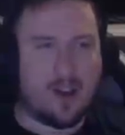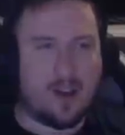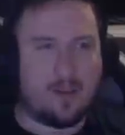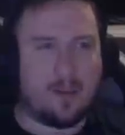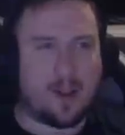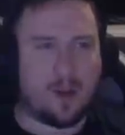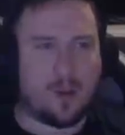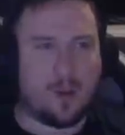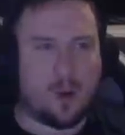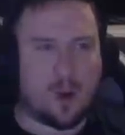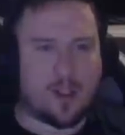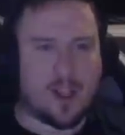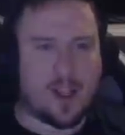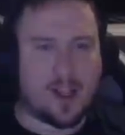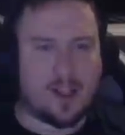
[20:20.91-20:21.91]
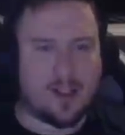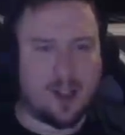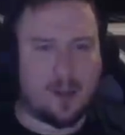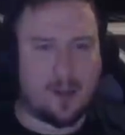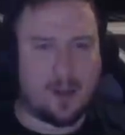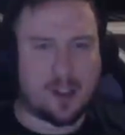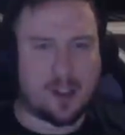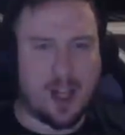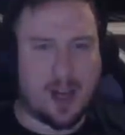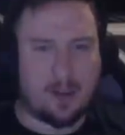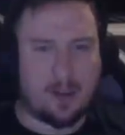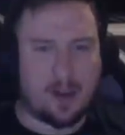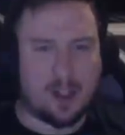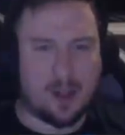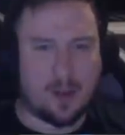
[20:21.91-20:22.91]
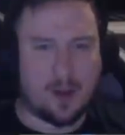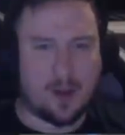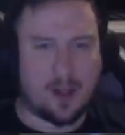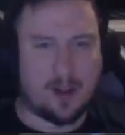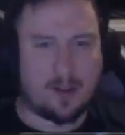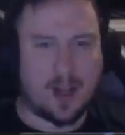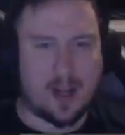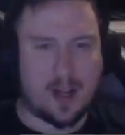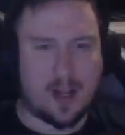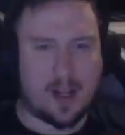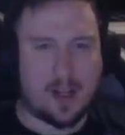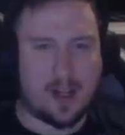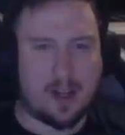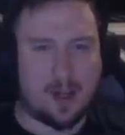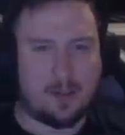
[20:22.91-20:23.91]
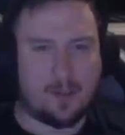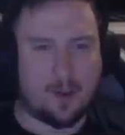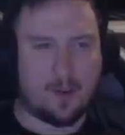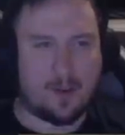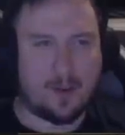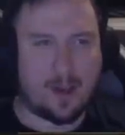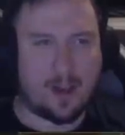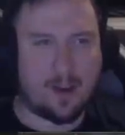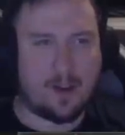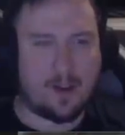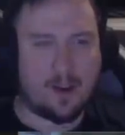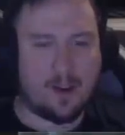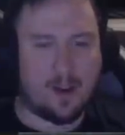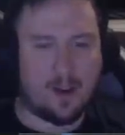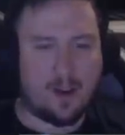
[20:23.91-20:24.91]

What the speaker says: But the Warrior's taking so much damage. I want to kind of hit him for a bit here.